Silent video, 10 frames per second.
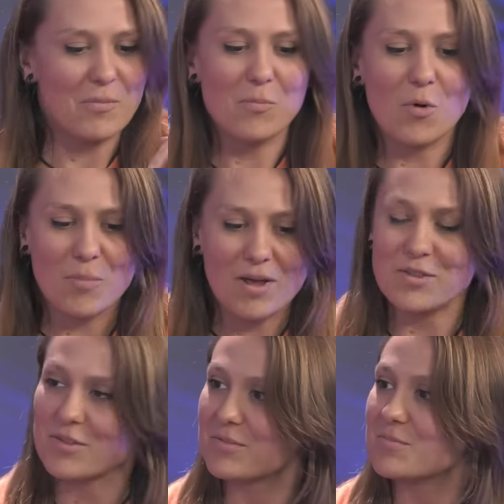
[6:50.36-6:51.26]
uh, more
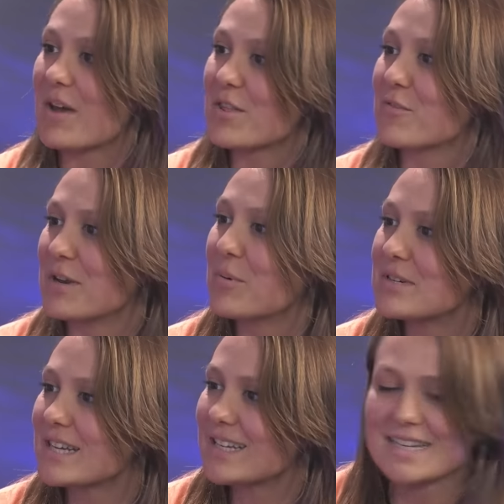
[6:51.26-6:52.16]
about the, by the 3D
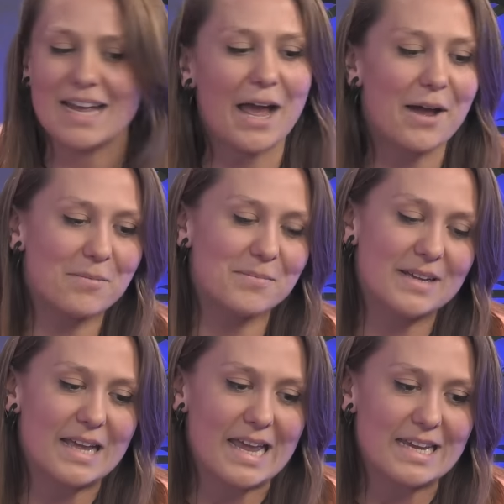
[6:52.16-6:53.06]
printer, yeah. um,
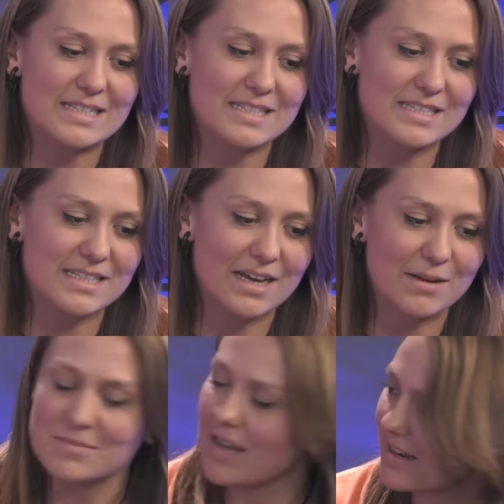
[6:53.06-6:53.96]
and
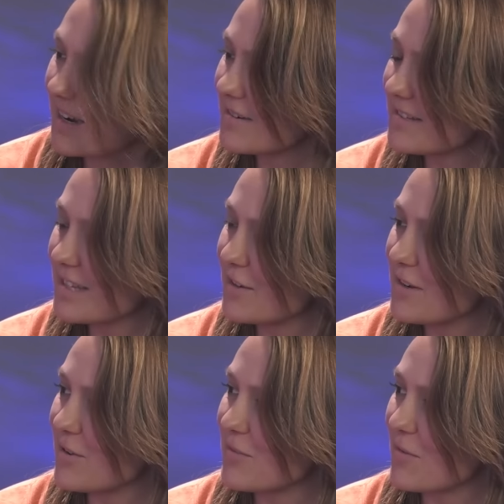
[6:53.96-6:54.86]
um, yeah, I can't think of
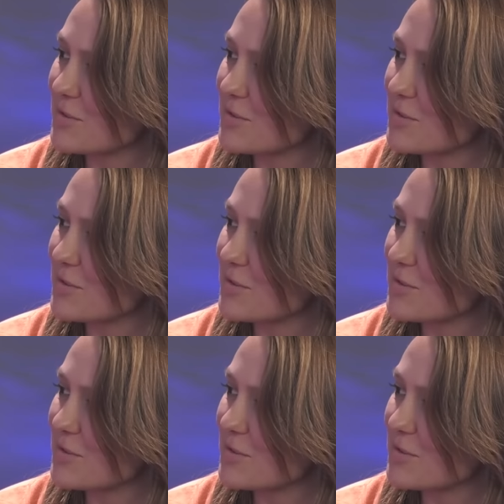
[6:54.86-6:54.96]
any off the